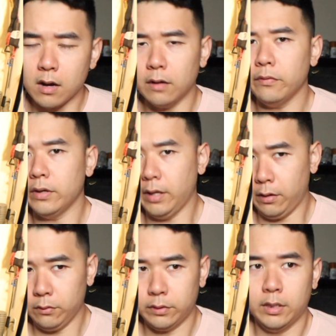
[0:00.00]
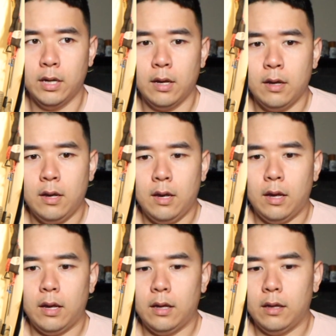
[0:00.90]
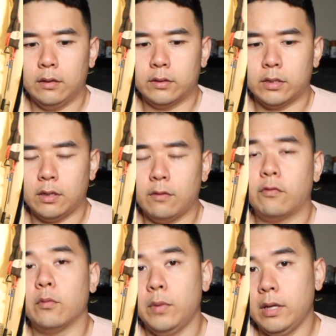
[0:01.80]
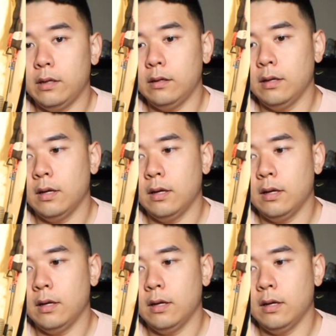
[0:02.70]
of the delt. It, for me,